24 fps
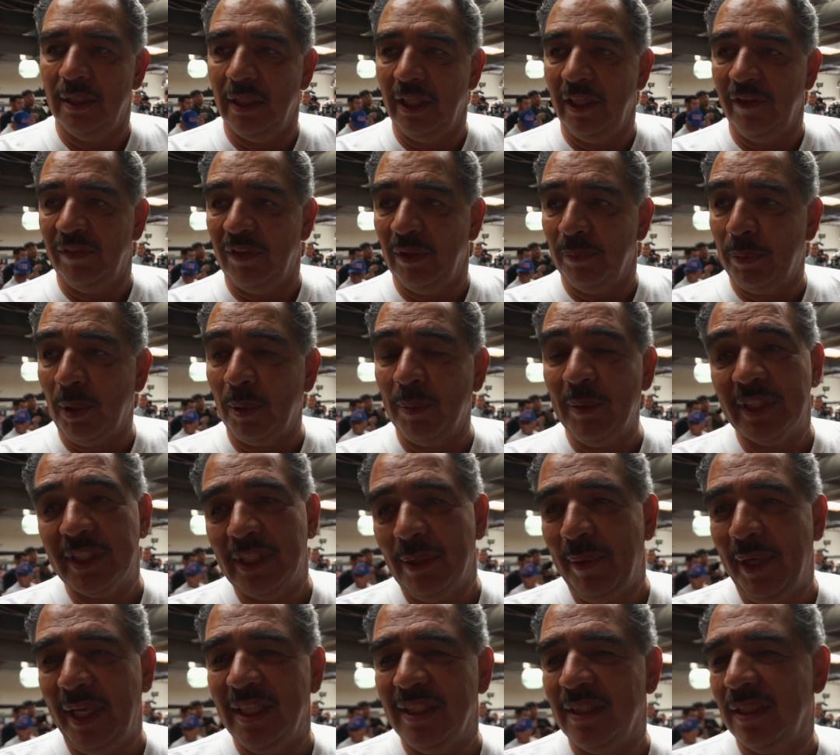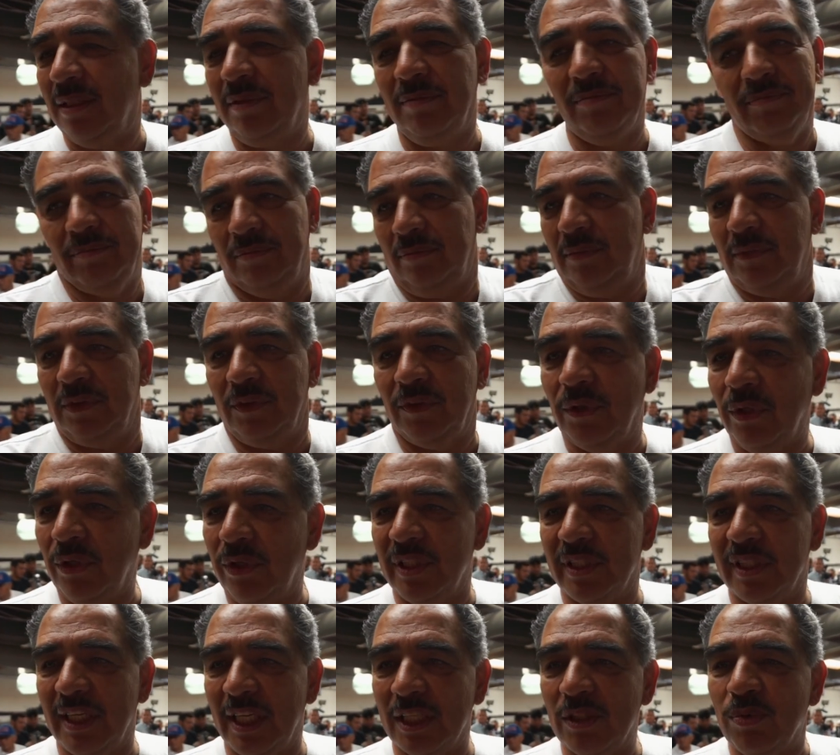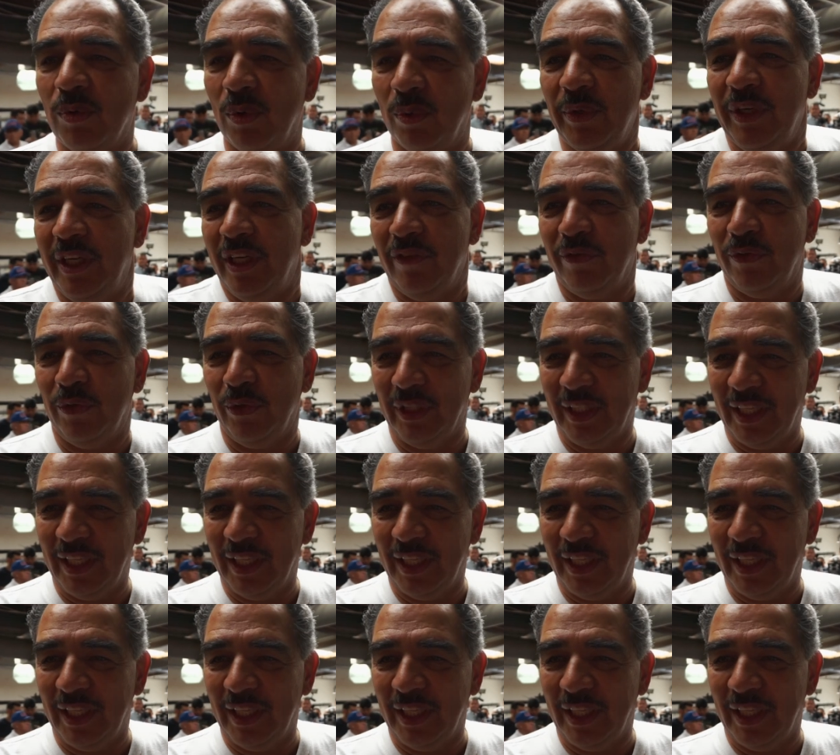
If the public demands it, of course, that's what we're here for.